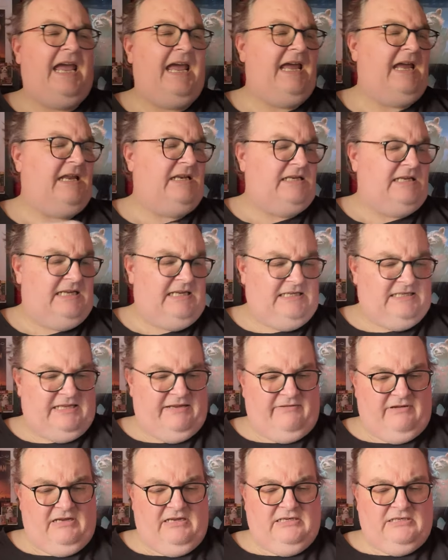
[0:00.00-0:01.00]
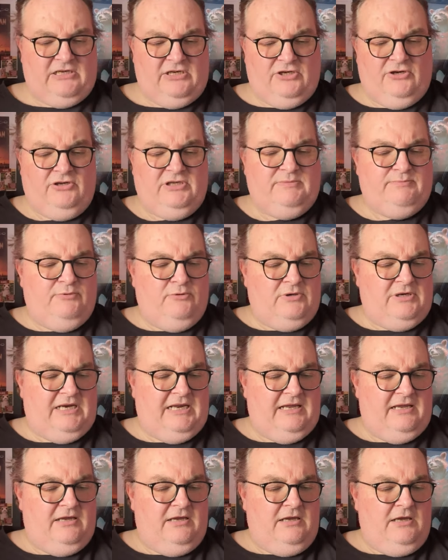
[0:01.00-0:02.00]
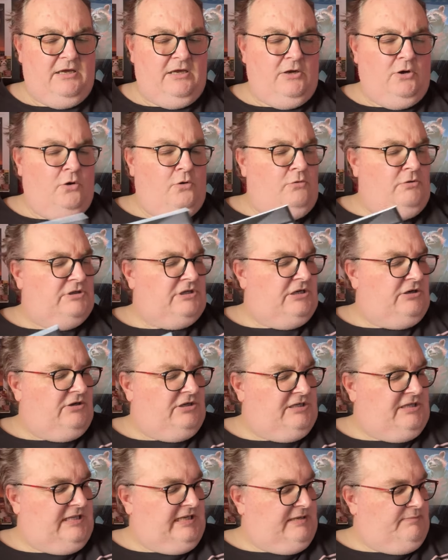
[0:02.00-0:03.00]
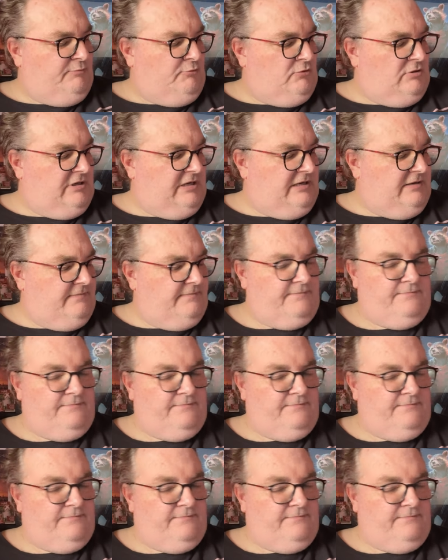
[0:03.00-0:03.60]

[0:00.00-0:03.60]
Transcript: and it's a nice booklet. Oh, it's a nice thick booklet.